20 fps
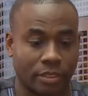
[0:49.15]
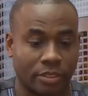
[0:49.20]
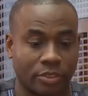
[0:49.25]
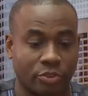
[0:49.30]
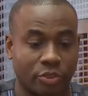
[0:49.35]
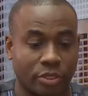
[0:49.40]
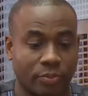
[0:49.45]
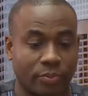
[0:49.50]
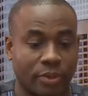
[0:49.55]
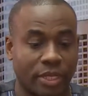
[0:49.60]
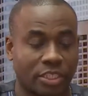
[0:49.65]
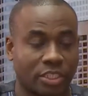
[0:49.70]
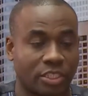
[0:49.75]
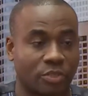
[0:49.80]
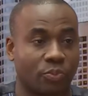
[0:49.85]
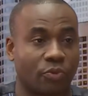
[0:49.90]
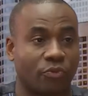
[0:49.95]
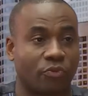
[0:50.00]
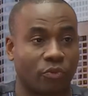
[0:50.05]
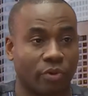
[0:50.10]
treating
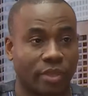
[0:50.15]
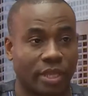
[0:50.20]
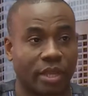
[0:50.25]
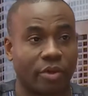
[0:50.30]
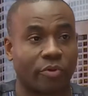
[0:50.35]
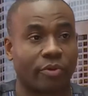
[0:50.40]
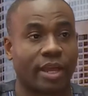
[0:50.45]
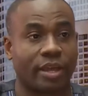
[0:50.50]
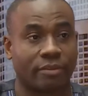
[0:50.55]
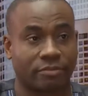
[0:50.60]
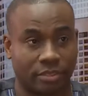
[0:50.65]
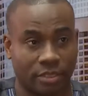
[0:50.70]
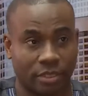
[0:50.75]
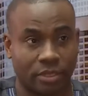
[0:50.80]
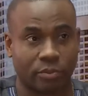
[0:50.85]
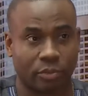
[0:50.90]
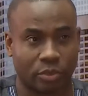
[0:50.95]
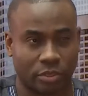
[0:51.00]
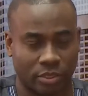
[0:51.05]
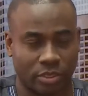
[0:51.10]
patients before they arrive to the
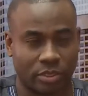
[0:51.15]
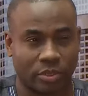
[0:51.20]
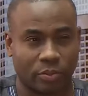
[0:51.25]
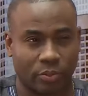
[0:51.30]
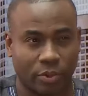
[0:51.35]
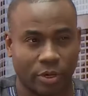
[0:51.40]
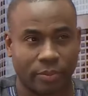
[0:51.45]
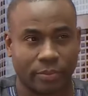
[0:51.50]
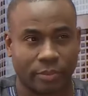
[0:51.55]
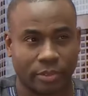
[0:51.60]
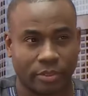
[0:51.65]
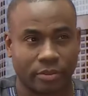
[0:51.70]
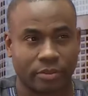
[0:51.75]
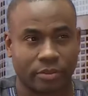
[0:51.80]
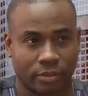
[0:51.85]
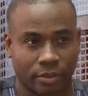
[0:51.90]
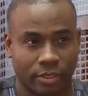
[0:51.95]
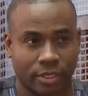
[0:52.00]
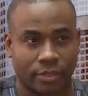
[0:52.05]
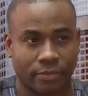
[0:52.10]
emergency department.
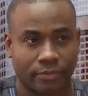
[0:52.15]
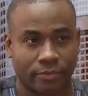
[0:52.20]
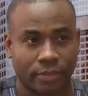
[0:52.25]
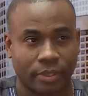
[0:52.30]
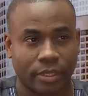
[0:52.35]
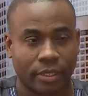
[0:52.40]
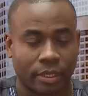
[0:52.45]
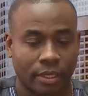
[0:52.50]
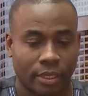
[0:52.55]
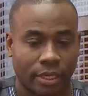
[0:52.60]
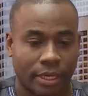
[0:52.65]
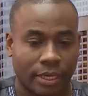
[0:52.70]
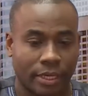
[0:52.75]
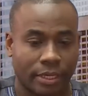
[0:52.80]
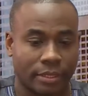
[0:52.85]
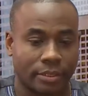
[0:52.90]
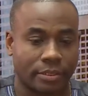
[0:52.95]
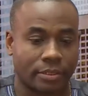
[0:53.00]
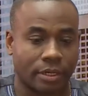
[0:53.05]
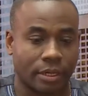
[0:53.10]
Okay. okay.
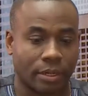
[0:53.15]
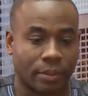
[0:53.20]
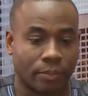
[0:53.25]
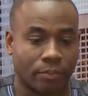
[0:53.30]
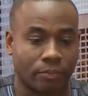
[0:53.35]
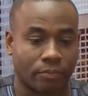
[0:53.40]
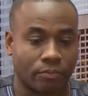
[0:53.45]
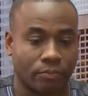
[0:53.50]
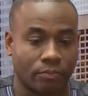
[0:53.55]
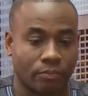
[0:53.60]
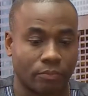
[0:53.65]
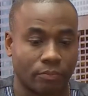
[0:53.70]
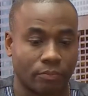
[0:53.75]
And um,